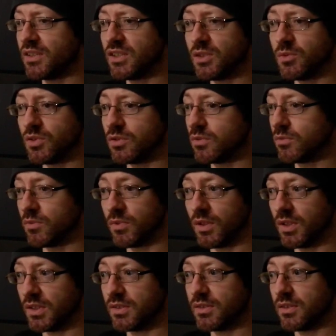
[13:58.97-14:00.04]
She was
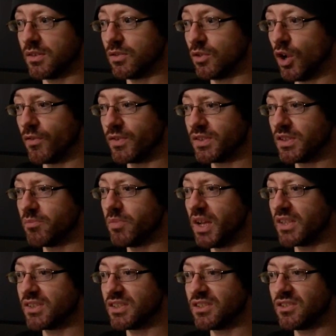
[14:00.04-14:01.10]
a good officer,
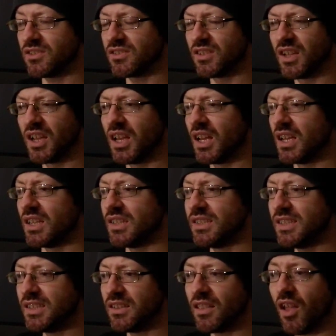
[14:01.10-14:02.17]
but she just
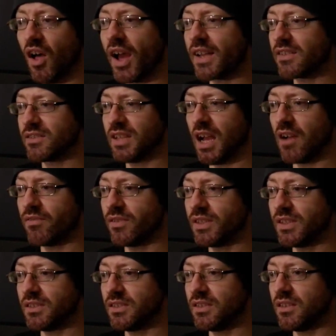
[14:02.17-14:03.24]
didn't like
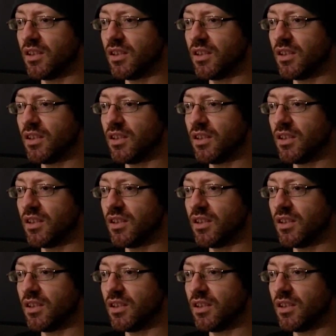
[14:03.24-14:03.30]
Starfleet. Didn't